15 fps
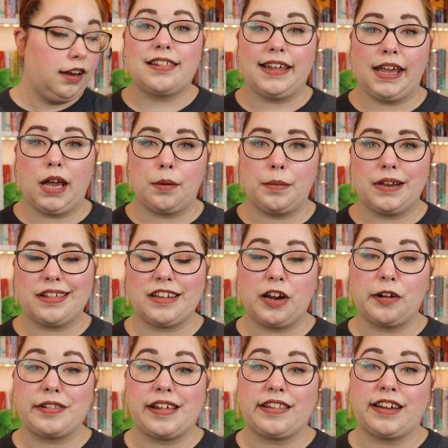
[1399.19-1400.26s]
Sam is an
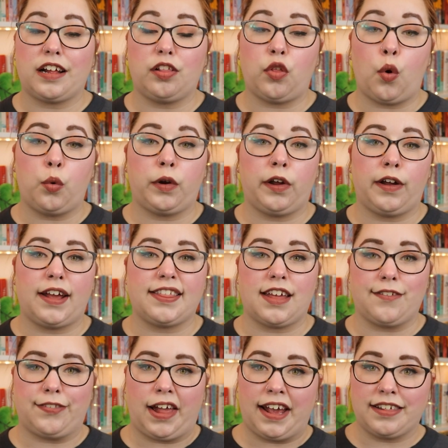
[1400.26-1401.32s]
artistic loner
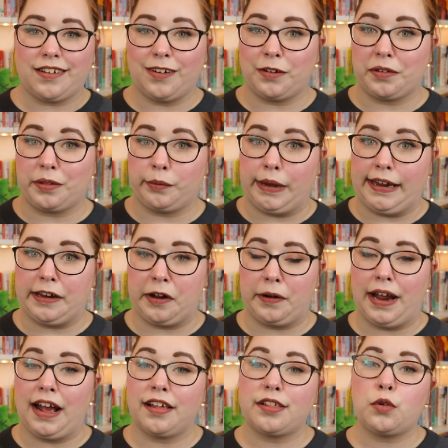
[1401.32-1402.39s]
that flies under the radar
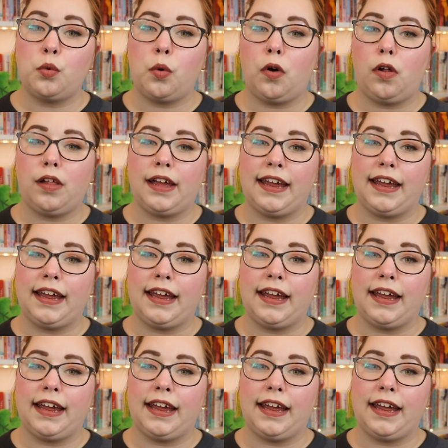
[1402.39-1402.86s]
at school